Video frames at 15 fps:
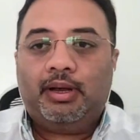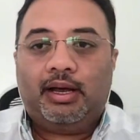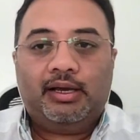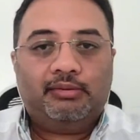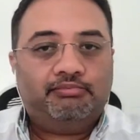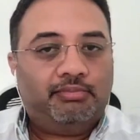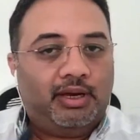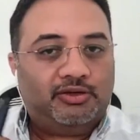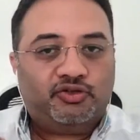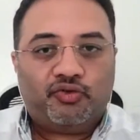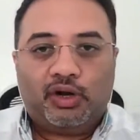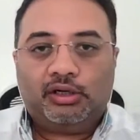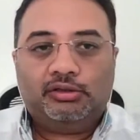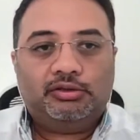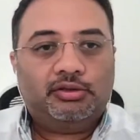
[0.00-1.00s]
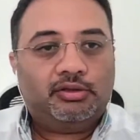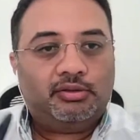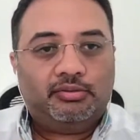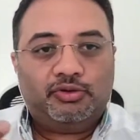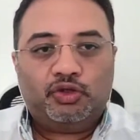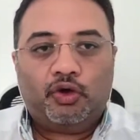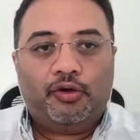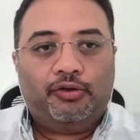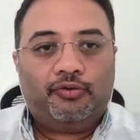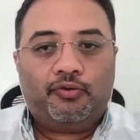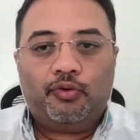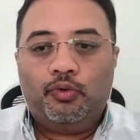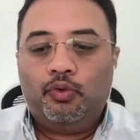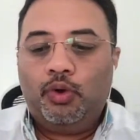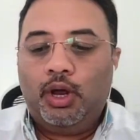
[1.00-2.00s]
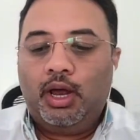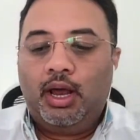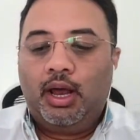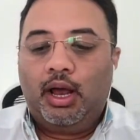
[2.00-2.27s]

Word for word: I, I struggled, saw it through,